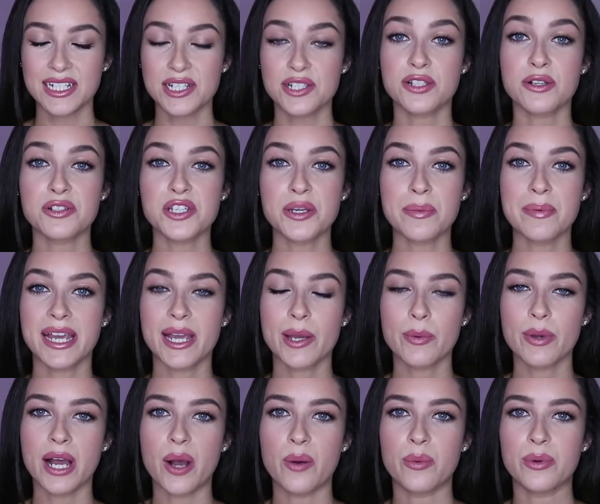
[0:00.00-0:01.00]
So to begin
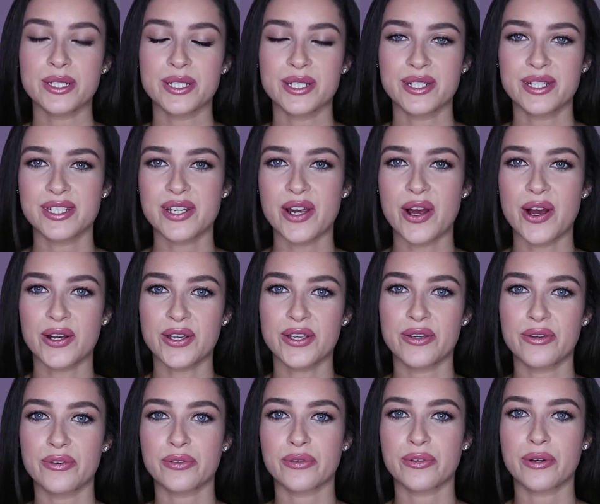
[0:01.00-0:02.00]
with, I wanted to talk
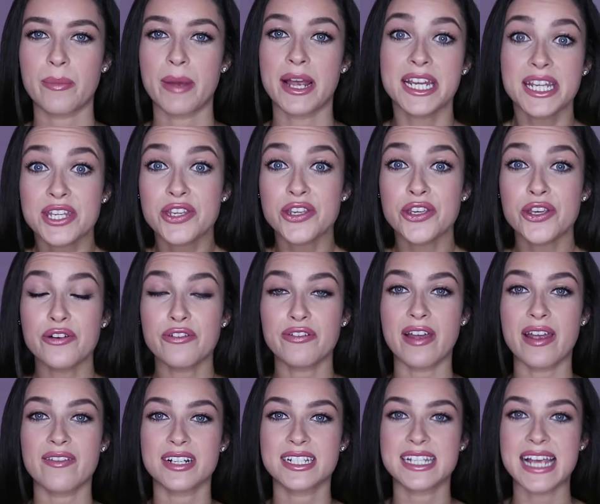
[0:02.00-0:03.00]
you through my new
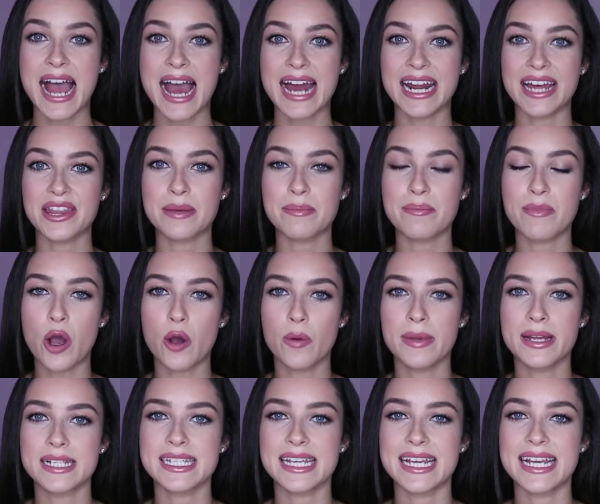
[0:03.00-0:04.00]
favourite tan at the moment.